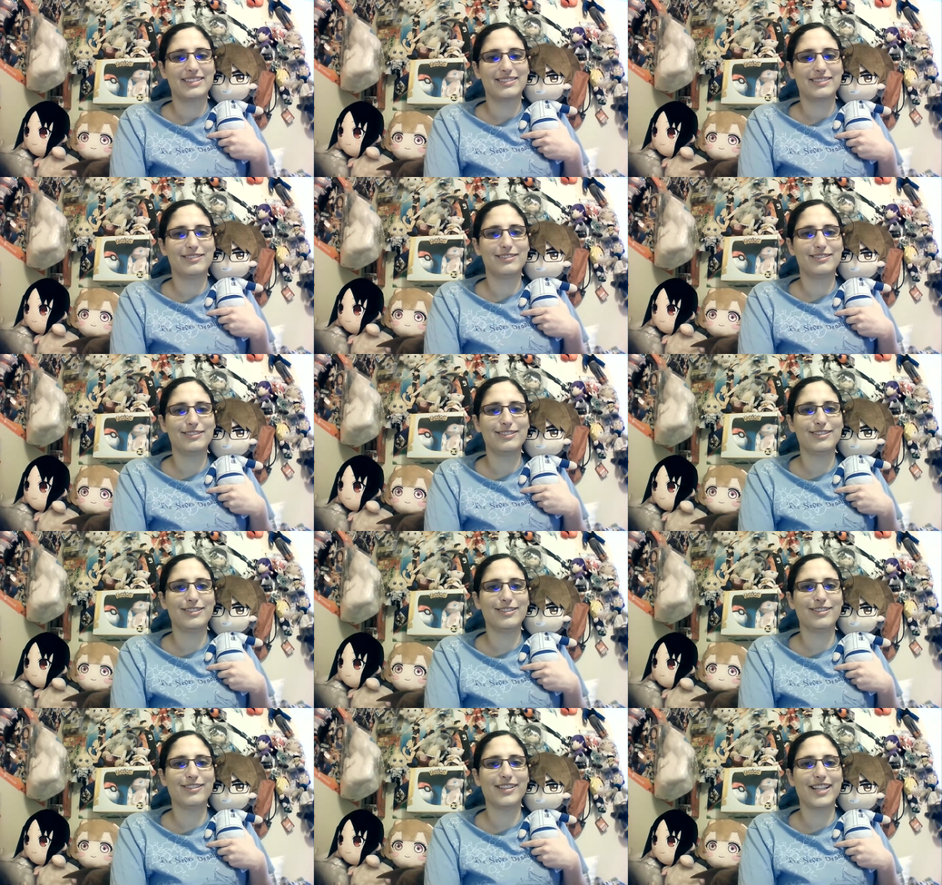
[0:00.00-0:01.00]

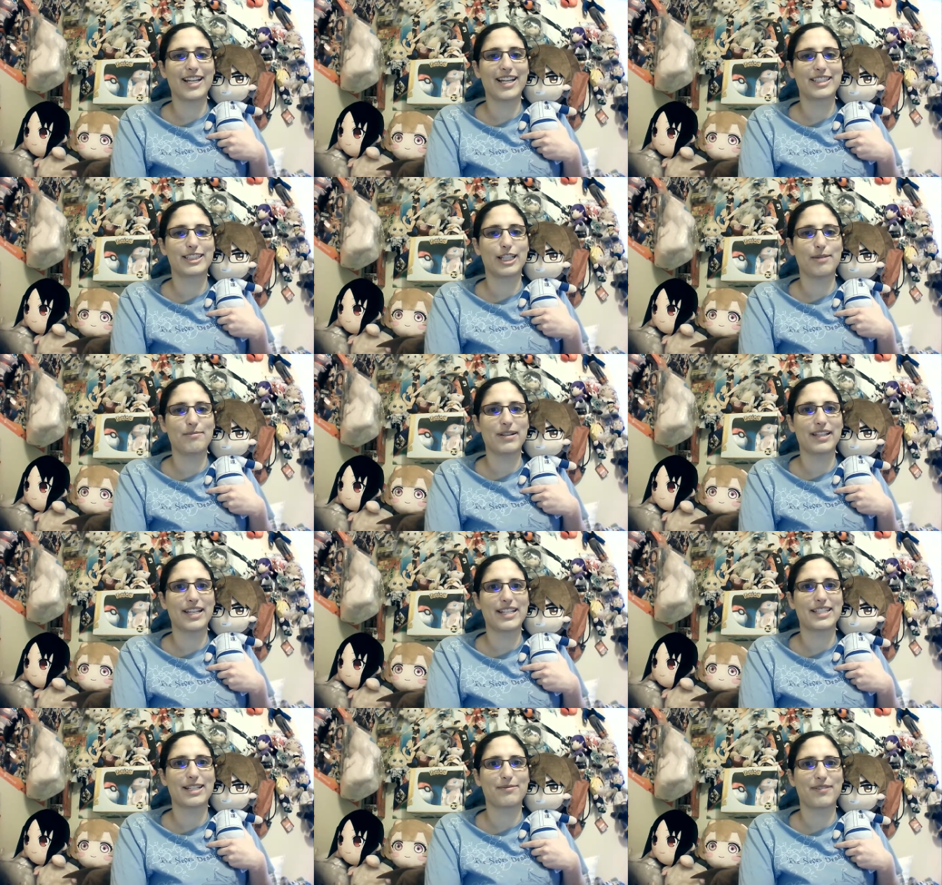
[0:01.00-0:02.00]
Ooh, the
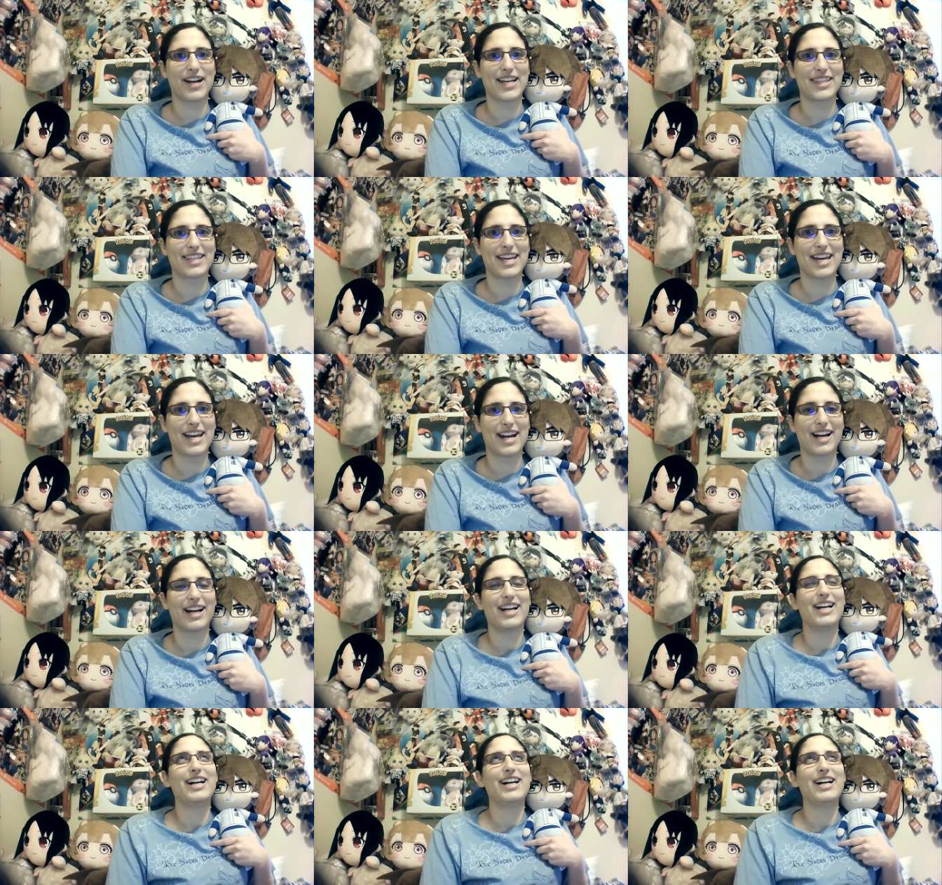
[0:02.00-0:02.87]
symbolism right there.